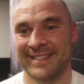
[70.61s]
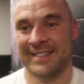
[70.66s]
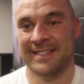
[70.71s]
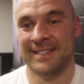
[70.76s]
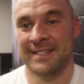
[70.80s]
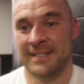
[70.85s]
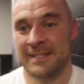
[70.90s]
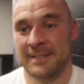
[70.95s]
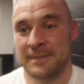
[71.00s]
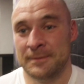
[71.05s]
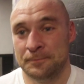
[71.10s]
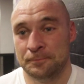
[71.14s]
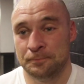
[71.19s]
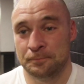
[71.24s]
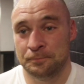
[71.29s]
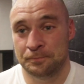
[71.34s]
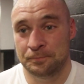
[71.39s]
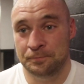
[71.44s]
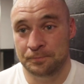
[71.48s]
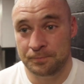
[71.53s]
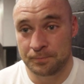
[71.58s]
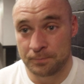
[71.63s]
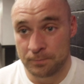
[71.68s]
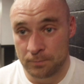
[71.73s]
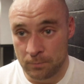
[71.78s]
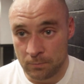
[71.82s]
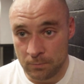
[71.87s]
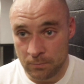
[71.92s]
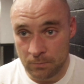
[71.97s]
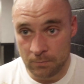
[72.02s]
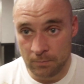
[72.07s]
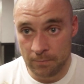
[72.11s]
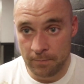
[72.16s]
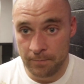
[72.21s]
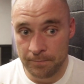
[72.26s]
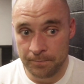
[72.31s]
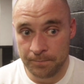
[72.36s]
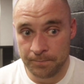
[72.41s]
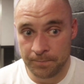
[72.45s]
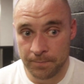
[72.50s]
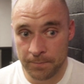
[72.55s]
Talk us through the shot that ended the
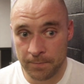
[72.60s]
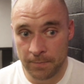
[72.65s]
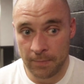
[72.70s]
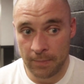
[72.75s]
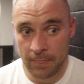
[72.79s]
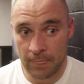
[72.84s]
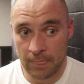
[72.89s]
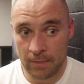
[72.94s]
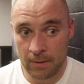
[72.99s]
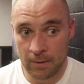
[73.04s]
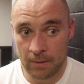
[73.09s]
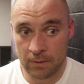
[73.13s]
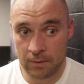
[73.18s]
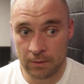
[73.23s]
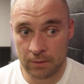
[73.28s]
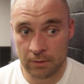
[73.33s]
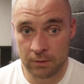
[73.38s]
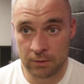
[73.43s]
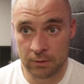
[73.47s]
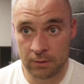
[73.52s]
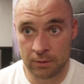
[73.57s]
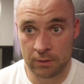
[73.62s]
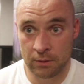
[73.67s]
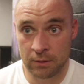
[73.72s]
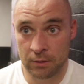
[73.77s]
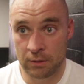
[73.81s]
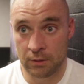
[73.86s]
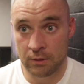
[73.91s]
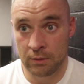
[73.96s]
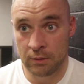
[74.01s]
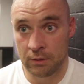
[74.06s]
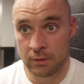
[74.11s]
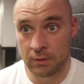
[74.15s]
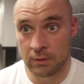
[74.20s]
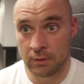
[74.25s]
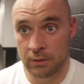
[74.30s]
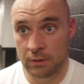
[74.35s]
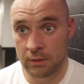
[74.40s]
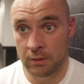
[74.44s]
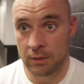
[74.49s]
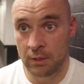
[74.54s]
fight. When did the referee think he'd taken
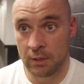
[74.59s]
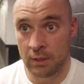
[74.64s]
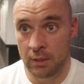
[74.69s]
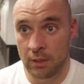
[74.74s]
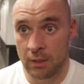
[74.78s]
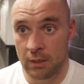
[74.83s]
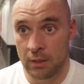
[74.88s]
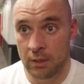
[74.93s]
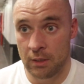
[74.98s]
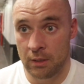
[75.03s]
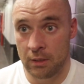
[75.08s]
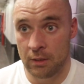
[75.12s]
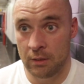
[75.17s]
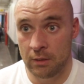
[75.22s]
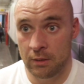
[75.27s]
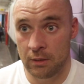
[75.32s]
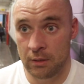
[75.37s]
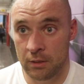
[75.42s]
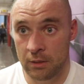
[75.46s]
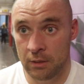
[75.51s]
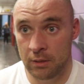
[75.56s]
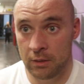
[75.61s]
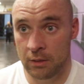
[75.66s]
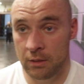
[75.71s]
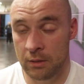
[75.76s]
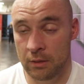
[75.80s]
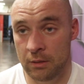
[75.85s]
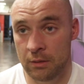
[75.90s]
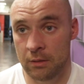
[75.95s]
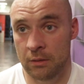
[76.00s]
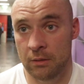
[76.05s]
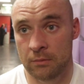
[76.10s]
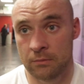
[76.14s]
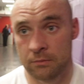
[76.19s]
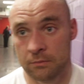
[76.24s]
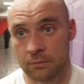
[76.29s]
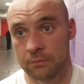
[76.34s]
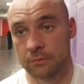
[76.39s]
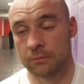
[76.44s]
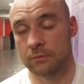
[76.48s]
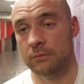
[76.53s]
enough? What shot did you realise when the shot
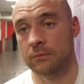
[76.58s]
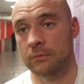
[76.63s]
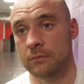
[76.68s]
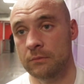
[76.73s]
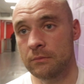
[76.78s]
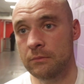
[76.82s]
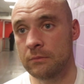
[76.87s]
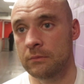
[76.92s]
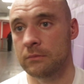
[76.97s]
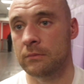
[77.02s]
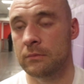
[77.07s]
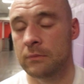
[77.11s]
landed? What shot was it?